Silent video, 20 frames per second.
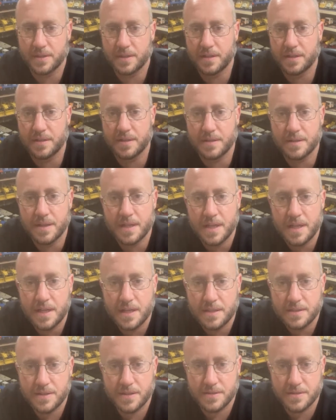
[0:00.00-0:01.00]
he
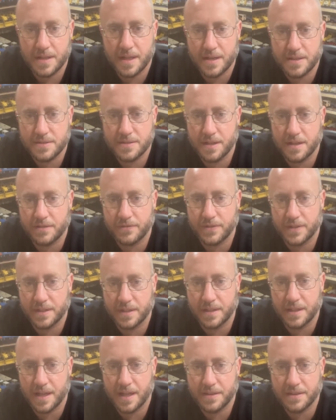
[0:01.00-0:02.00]
does a lot of stuff,
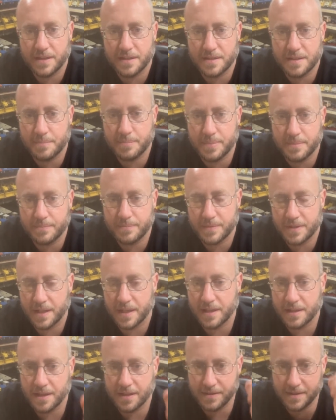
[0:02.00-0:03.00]
and I think
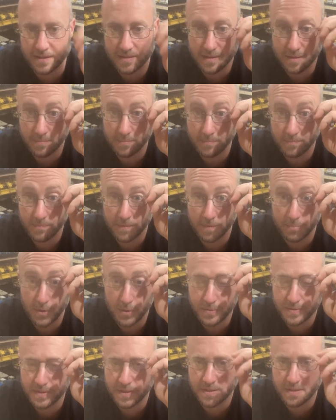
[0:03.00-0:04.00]
the
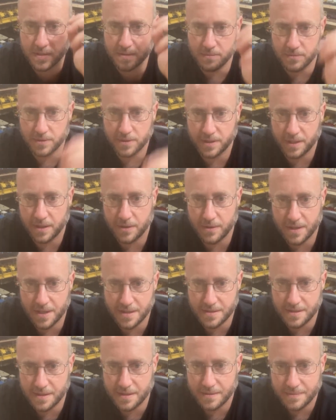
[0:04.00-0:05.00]
postage is really
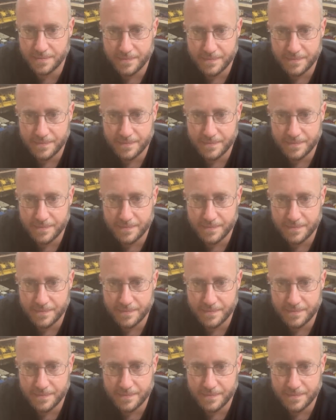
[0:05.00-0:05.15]
crazy.